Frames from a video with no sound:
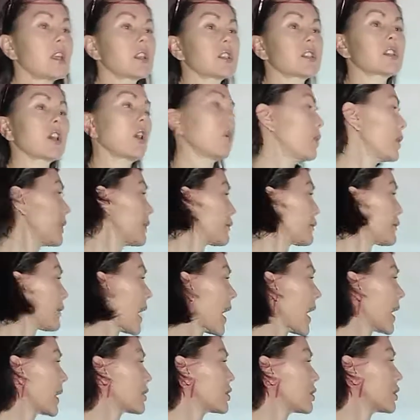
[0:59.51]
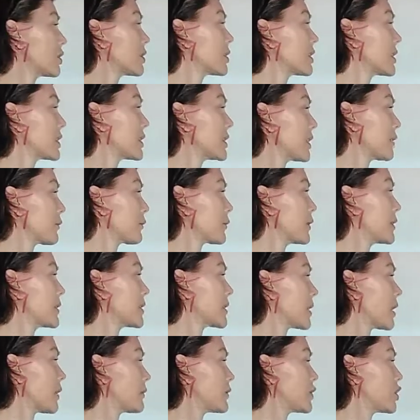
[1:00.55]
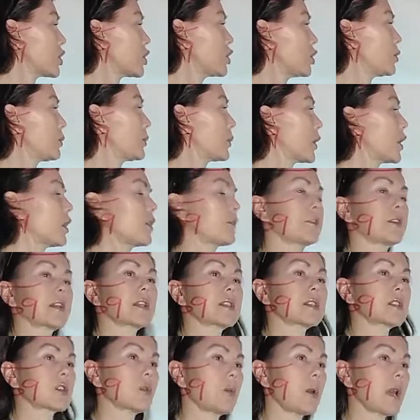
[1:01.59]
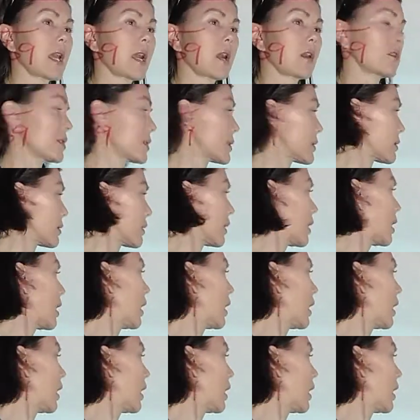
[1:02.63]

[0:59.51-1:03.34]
so we factored the difference of two perfect squares.